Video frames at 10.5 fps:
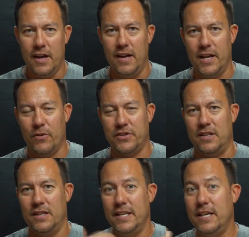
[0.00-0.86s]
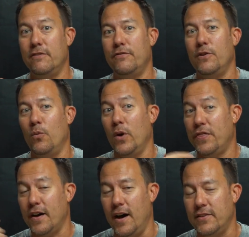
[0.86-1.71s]
and they were to live
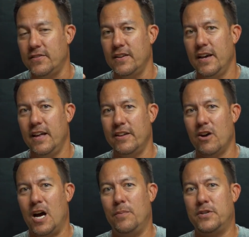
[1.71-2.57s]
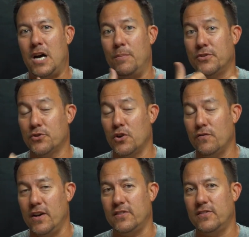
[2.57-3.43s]
with us and they were to
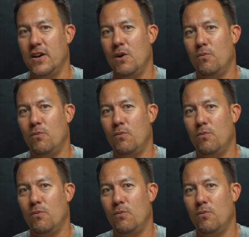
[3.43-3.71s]
observe us,